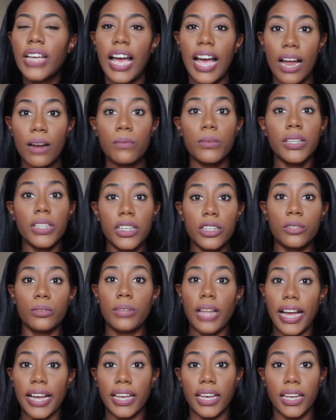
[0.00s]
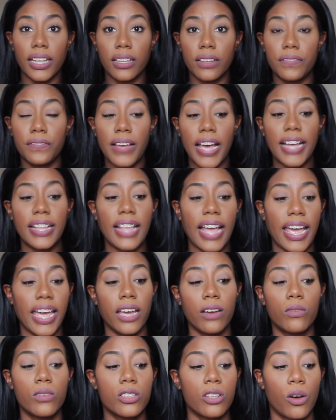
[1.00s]
I really do like it. The fact that
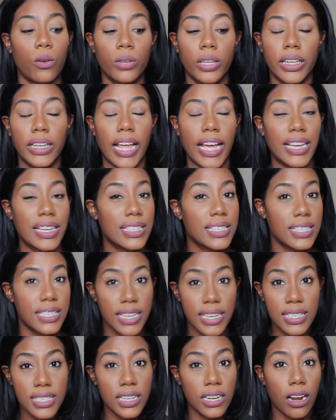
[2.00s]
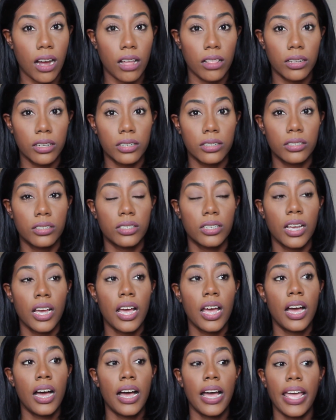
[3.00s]
it was only like $60
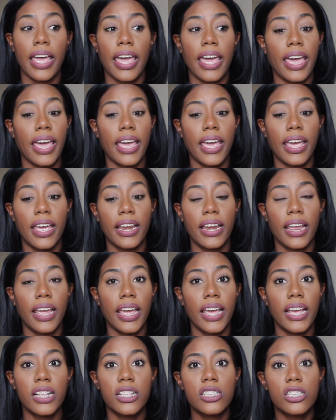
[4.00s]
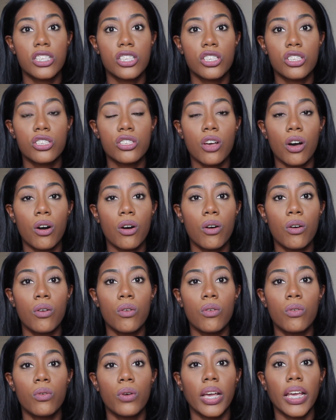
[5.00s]
and it's
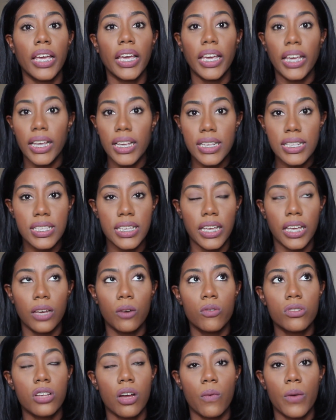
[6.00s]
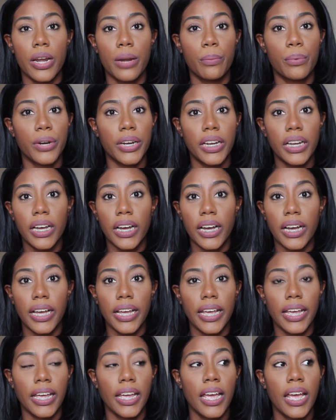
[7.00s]
so easy. It was already
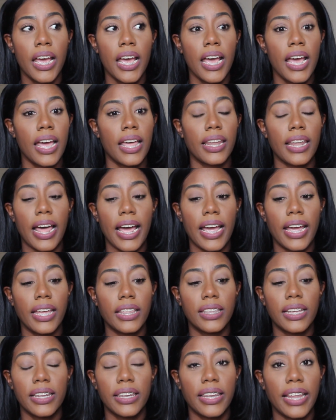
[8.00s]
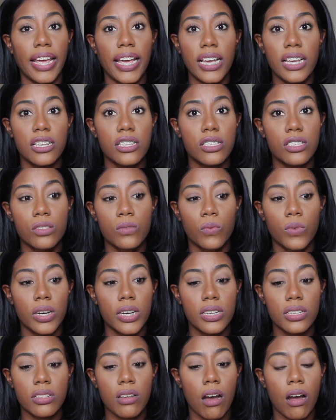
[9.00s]
pre-cut. Like the lace
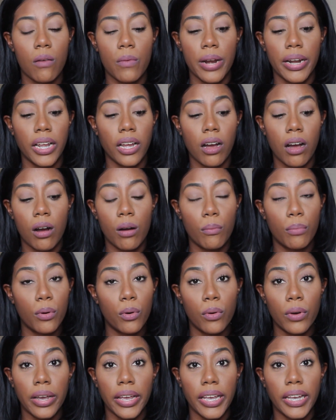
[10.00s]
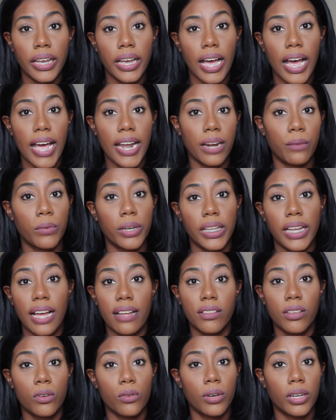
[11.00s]
was already on point. I didn't really
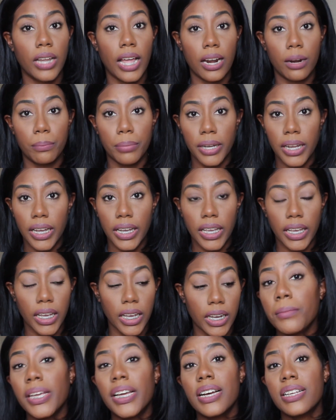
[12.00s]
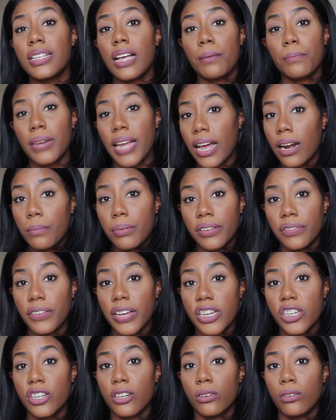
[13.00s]
have to do a lot of plucking because I'm not a
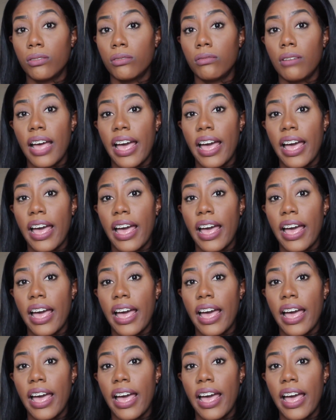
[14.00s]
professional.